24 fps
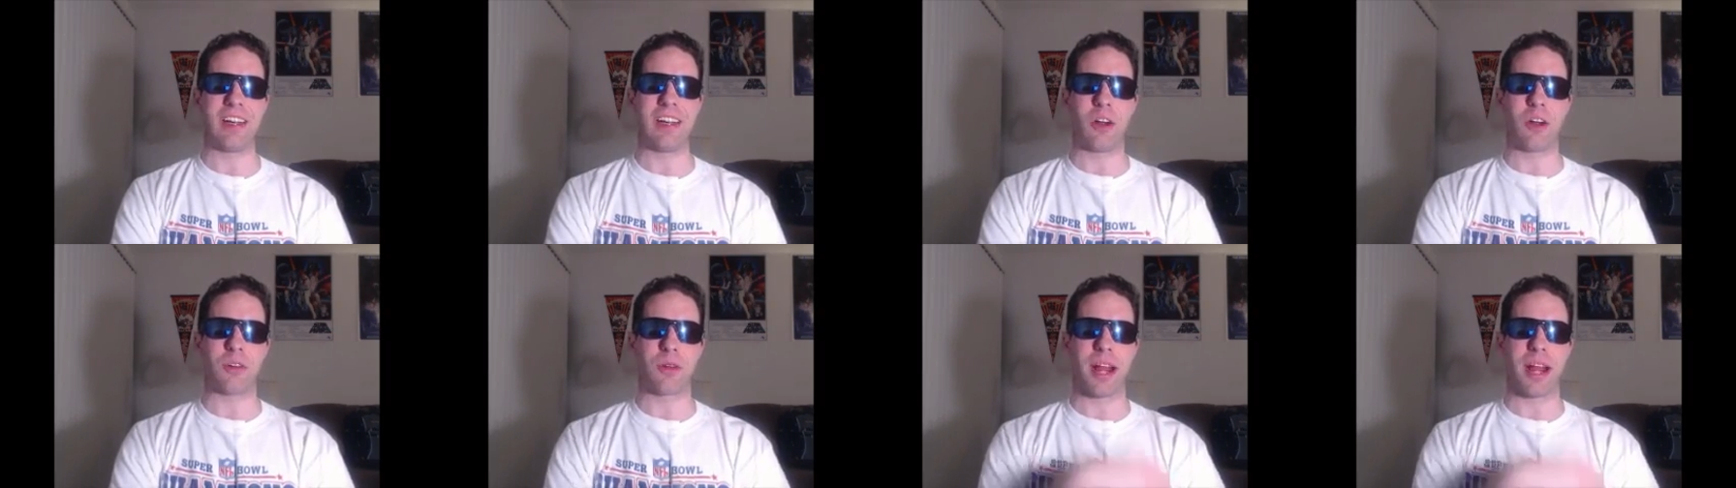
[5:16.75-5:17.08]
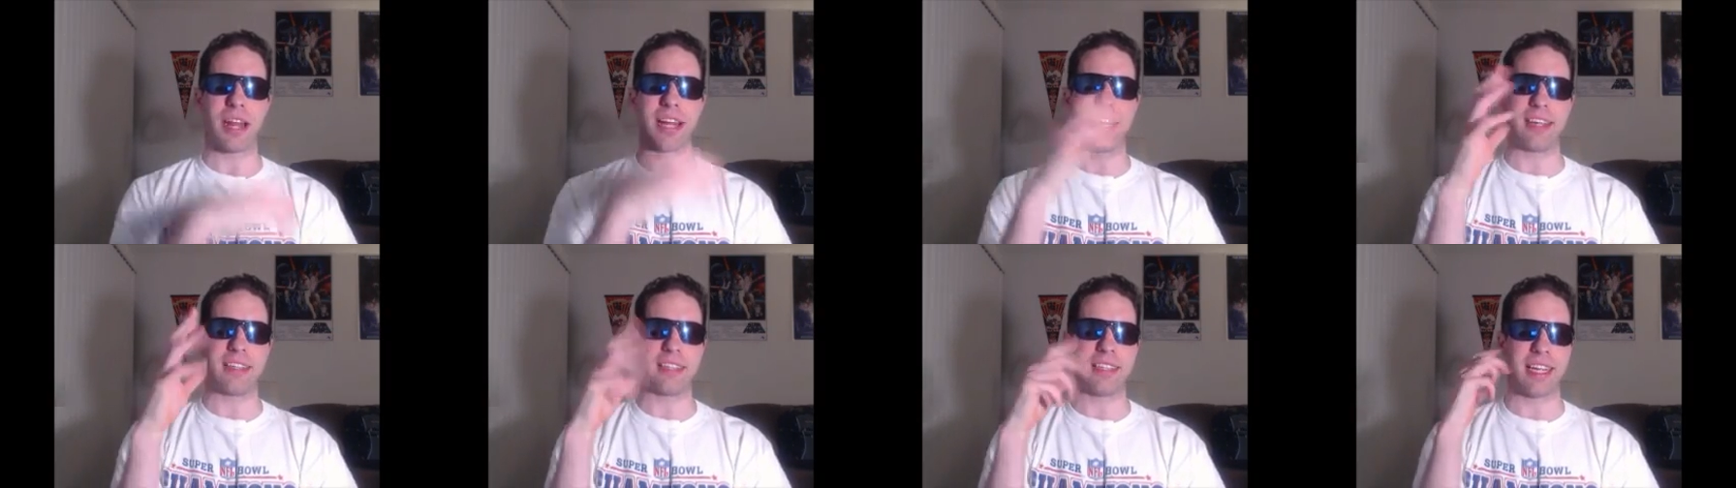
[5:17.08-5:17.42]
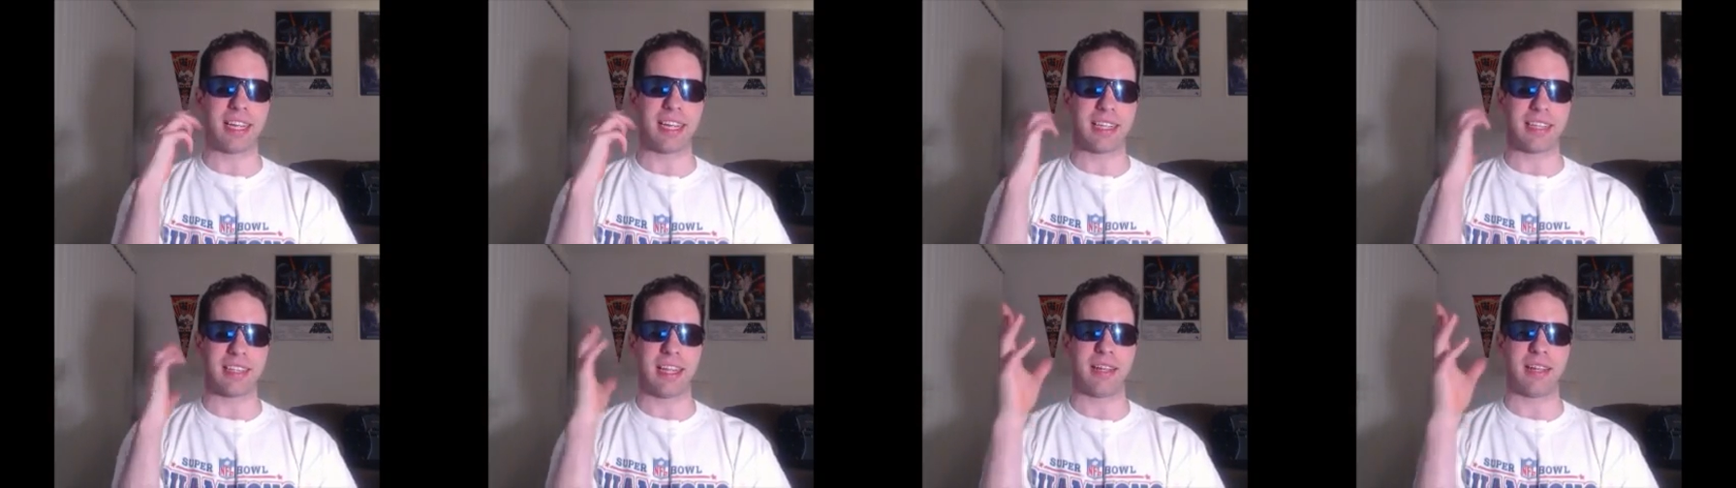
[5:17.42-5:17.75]
already,
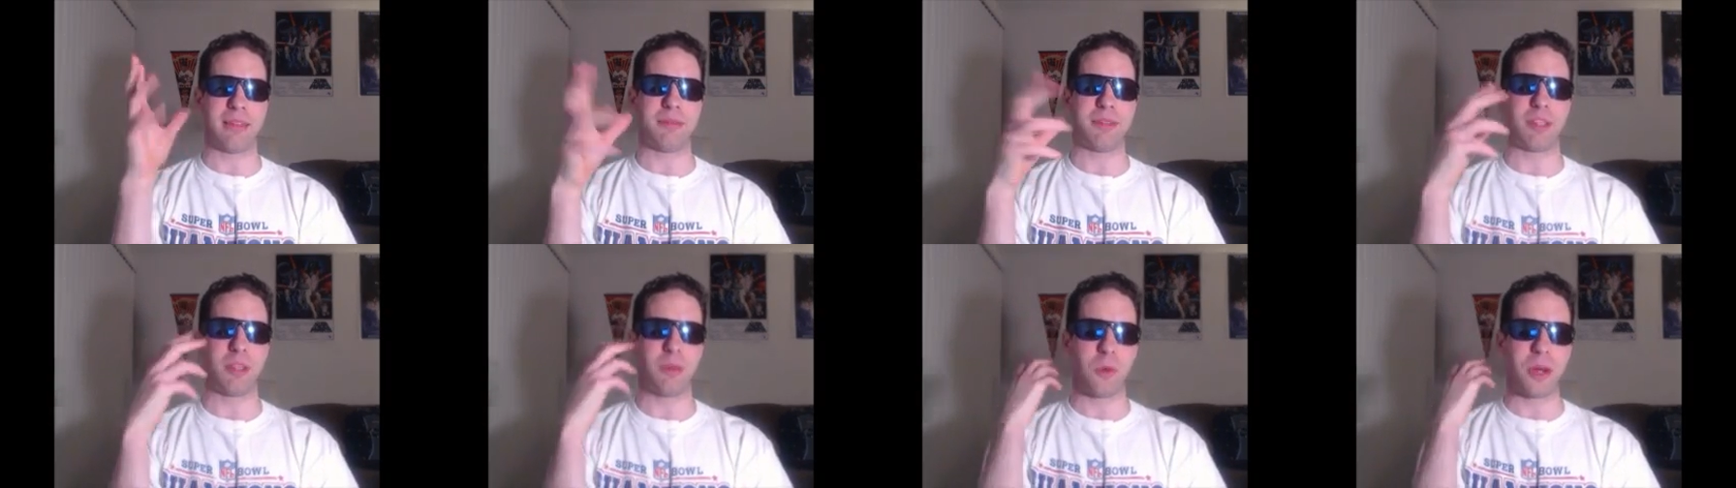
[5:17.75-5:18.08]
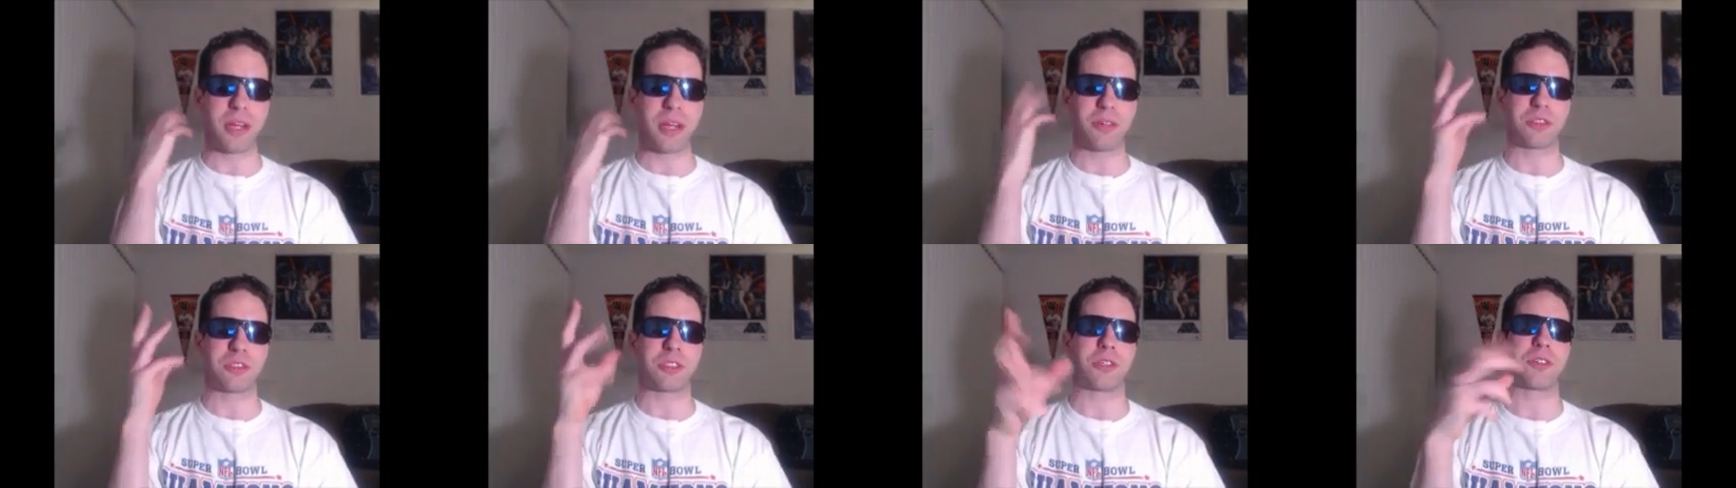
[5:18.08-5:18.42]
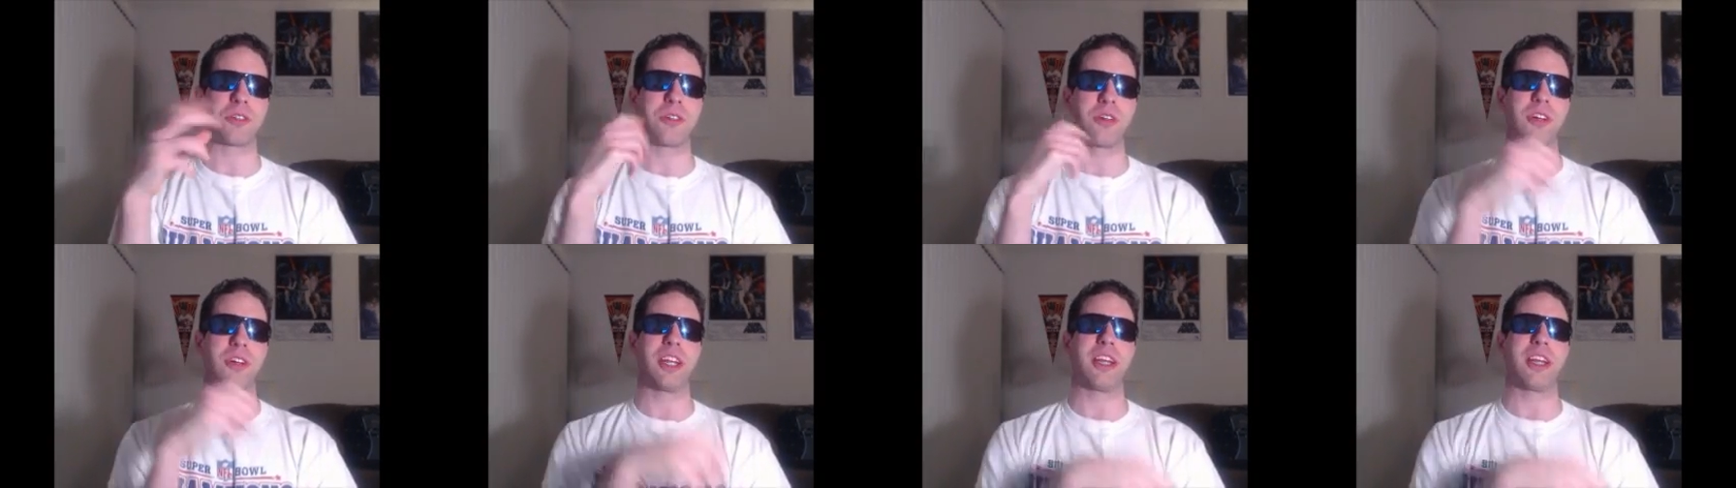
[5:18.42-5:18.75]
like, a lot, the wheels
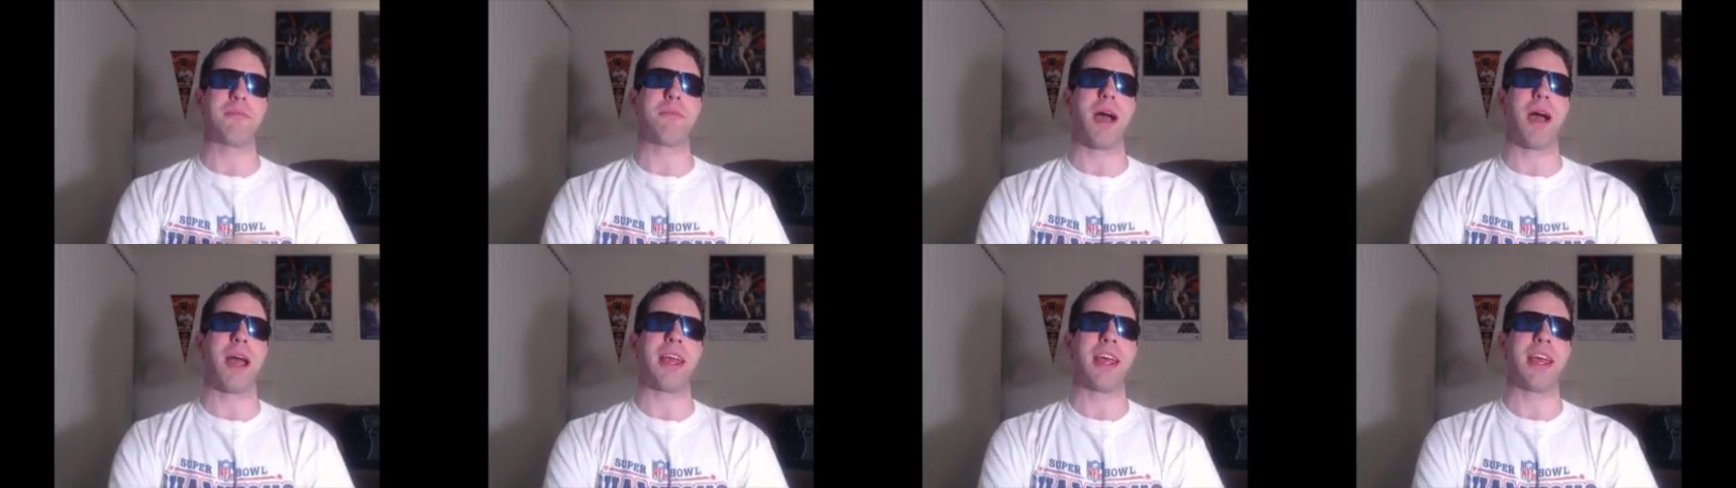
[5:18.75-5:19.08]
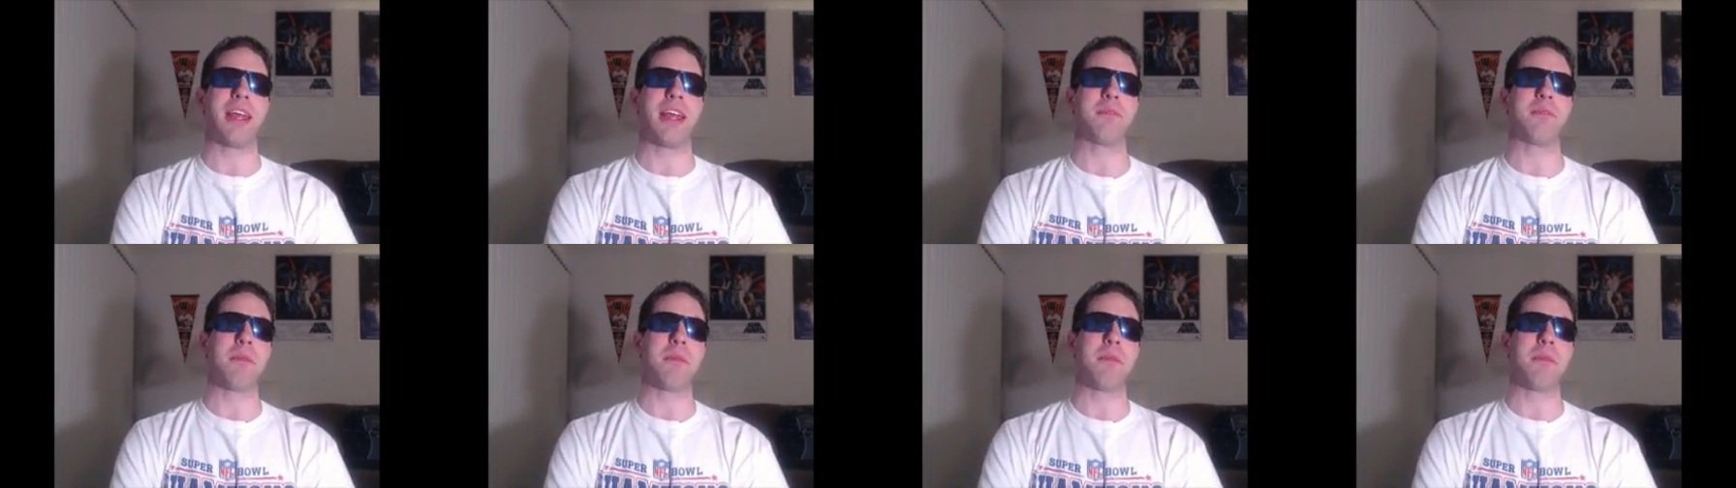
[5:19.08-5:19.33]
are turning in my head,